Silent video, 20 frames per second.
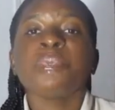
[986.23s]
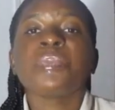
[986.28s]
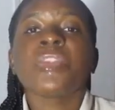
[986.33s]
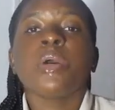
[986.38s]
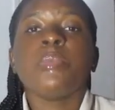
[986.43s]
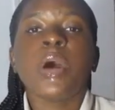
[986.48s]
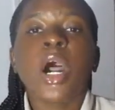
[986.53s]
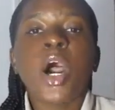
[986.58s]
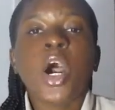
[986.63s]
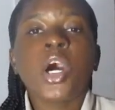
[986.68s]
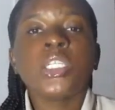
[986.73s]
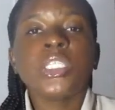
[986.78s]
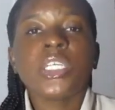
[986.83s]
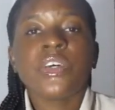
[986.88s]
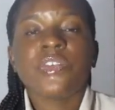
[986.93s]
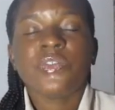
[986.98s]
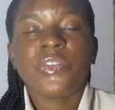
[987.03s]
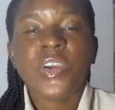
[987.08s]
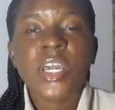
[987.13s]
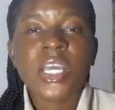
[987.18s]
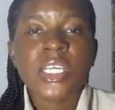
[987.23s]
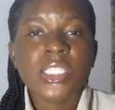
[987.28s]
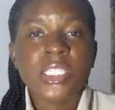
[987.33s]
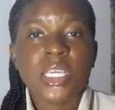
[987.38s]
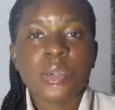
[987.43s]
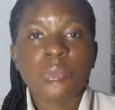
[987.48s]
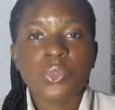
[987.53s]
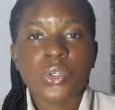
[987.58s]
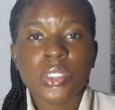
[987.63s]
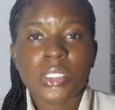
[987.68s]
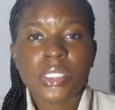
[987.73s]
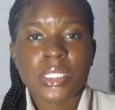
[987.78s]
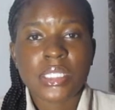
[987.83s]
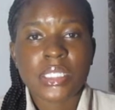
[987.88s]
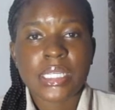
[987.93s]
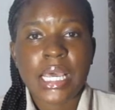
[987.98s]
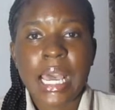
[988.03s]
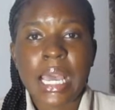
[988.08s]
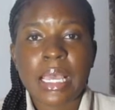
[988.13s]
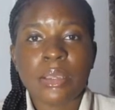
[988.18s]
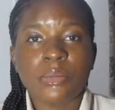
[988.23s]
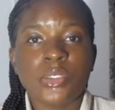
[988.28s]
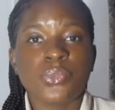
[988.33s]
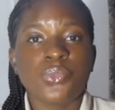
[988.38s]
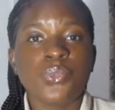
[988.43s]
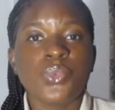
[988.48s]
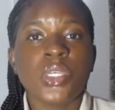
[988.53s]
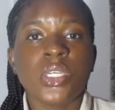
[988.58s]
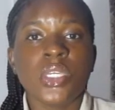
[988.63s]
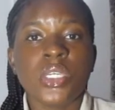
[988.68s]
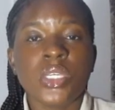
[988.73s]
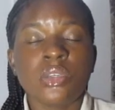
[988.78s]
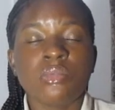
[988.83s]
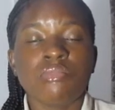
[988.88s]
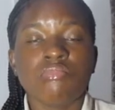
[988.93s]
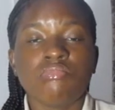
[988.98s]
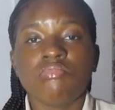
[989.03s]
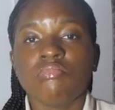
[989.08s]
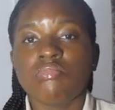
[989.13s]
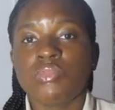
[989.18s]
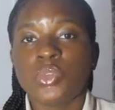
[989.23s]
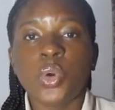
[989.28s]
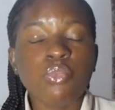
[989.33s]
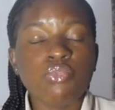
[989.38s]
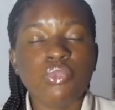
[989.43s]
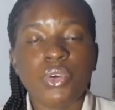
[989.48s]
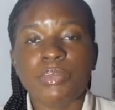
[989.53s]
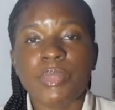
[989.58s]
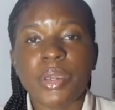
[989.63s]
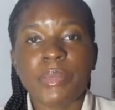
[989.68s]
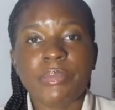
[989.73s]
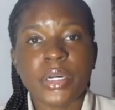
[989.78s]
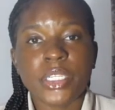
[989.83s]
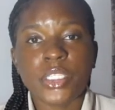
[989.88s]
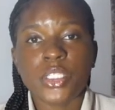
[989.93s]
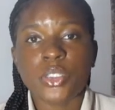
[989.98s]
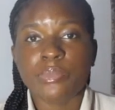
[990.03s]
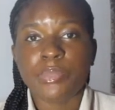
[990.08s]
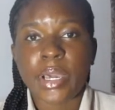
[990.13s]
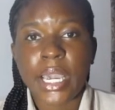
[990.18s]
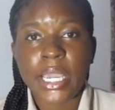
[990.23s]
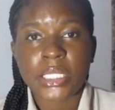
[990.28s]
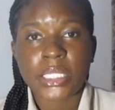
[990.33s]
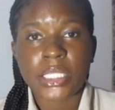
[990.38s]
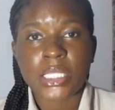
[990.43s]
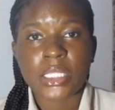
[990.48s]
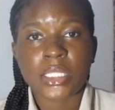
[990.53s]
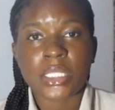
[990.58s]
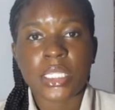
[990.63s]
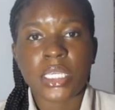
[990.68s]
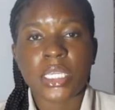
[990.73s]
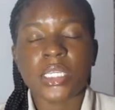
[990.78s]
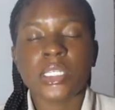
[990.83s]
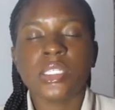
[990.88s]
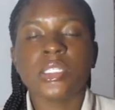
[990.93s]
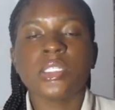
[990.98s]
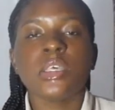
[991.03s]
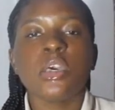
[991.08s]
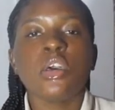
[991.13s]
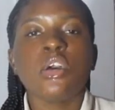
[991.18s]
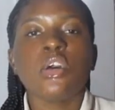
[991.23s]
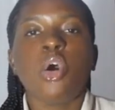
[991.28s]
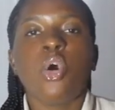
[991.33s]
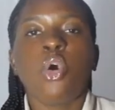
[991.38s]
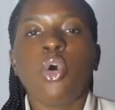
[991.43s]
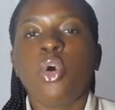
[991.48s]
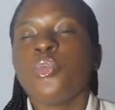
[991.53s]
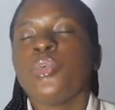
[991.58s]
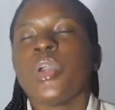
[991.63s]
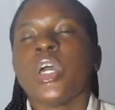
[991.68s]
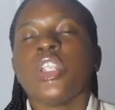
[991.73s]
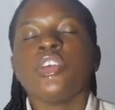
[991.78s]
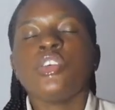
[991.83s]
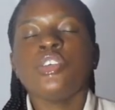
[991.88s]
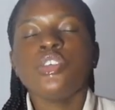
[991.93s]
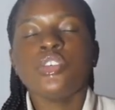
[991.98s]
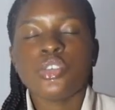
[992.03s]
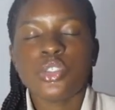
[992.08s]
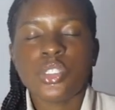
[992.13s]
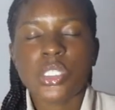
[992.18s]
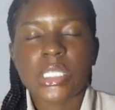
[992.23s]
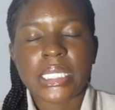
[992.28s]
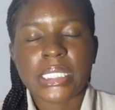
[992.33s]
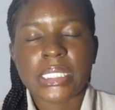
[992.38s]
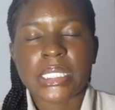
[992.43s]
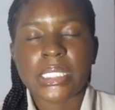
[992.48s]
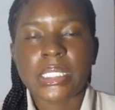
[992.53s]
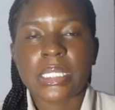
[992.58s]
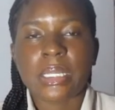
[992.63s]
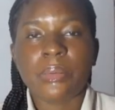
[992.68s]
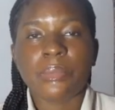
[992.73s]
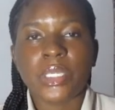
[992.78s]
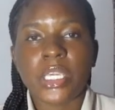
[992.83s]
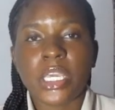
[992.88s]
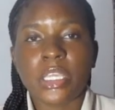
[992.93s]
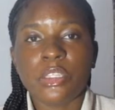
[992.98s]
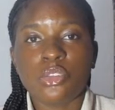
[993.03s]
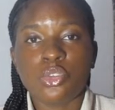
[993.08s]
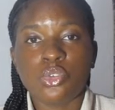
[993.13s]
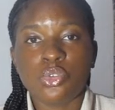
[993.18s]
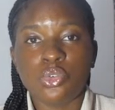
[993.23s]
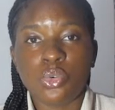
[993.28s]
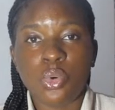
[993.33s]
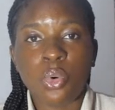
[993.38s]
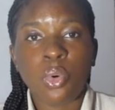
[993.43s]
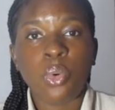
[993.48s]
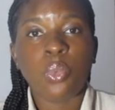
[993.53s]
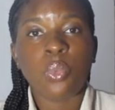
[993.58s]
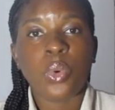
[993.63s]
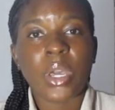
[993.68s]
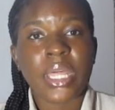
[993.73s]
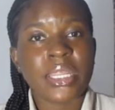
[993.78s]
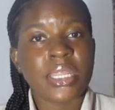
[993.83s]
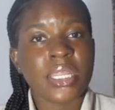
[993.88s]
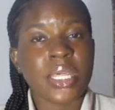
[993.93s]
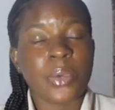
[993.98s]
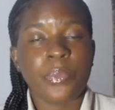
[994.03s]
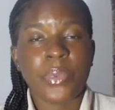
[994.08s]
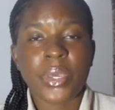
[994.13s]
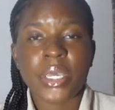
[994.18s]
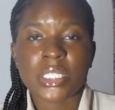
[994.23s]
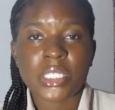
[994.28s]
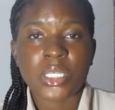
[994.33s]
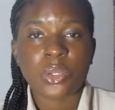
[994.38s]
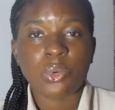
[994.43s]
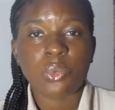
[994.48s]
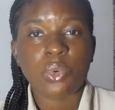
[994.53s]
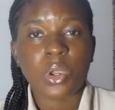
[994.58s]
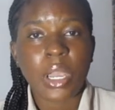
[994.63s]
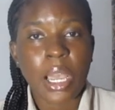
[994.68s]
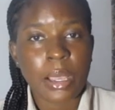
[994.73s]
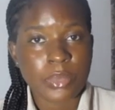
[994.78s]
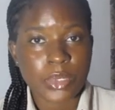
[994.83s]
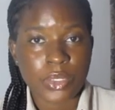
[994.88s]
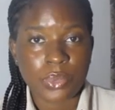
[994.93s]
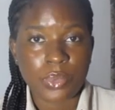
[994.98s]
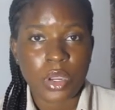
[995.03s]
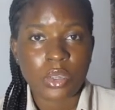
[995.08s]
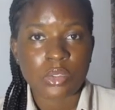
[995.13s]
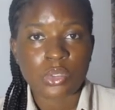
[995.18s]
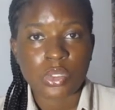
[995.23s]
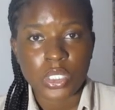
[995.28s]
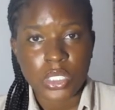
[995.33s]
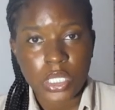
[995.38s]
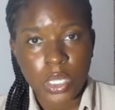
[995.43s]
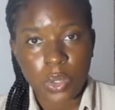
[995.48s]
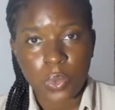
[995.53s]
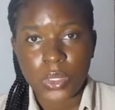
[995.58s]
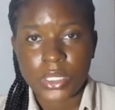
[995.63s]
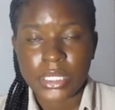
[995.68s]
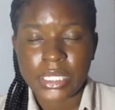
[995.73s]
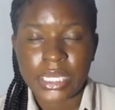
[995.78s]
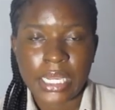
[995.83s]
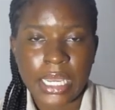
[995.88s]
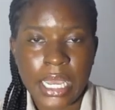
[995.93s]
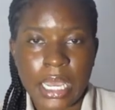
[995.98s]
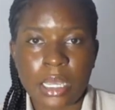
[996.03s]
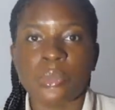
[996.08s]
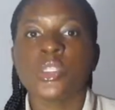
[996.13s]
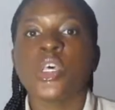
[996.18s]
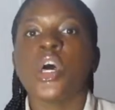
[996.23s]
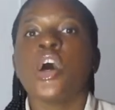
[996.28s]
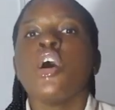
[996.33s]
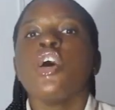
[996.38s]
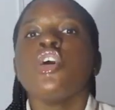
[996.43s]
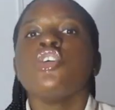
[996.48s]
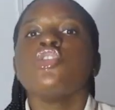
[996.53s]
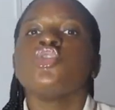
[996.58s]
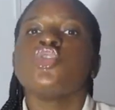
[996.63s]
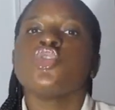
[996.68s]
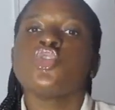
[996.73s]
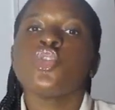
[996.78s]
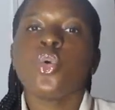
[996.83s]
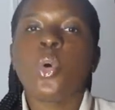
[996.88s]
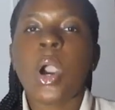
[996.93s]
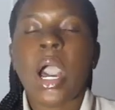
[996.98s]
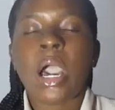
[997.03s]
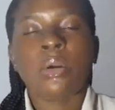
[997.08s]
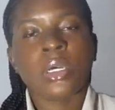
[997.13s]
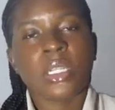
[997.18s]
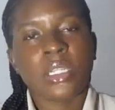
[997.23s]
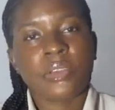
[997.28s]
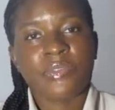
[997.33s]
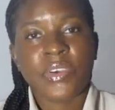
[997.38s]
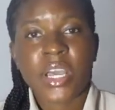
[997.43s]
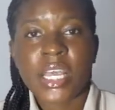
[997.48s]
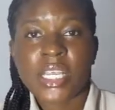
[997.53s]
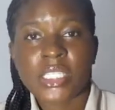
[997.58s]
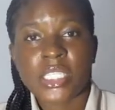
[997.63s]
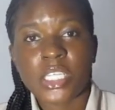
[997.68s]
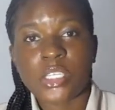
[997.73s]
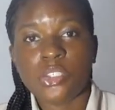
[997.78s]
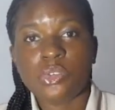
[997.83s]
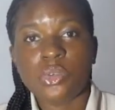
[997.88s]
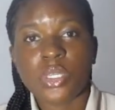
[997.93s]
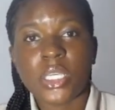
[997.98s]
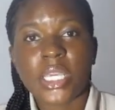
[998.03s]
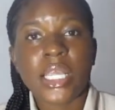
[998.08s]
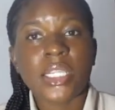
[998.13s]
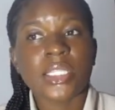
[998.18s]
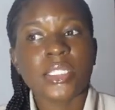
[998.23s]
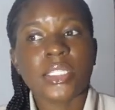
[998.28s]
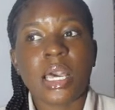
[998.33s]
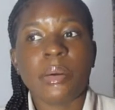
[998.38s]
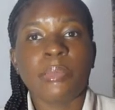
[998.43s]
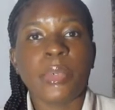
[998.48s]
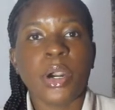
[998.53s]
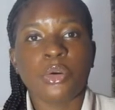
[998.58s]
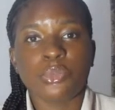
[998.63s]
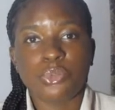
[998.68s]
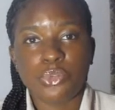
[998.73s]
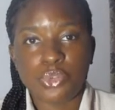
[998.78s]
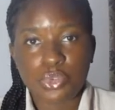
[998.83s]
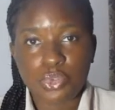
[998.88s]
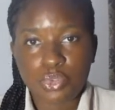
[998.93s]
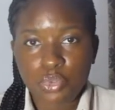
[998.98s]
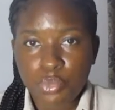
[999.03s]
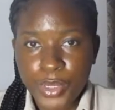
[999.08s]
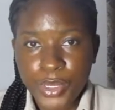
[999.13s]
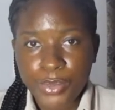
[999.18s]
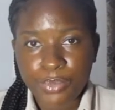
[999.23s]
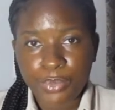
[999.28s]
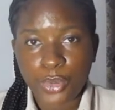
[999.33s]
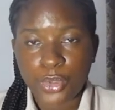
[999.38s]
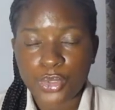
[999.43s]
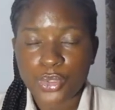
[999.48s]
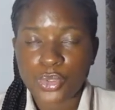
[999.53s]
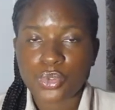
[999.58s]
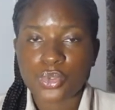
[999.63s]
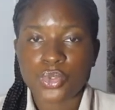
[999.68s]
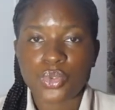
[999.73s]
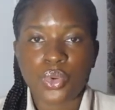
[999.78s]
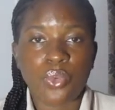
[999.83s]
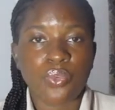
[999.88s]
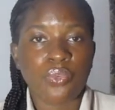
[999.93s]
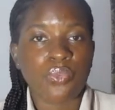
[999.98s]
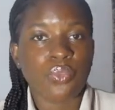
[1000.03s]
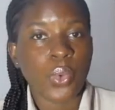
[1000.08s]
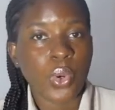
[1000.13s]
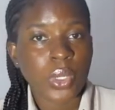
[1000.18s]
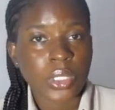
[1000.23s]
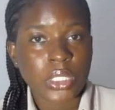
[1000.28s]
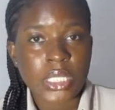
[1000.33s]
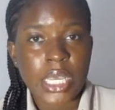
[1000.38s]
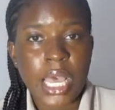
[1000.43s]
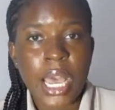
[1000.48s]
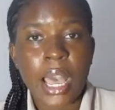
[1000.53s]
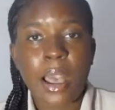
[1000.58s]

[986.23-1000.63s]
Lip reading: But on the first day, most of the times we don't remember to buy these things, or we are not used to the system yet to know when the person who comes around to sell water comes. So I would advise that you get about 2 big bottles of water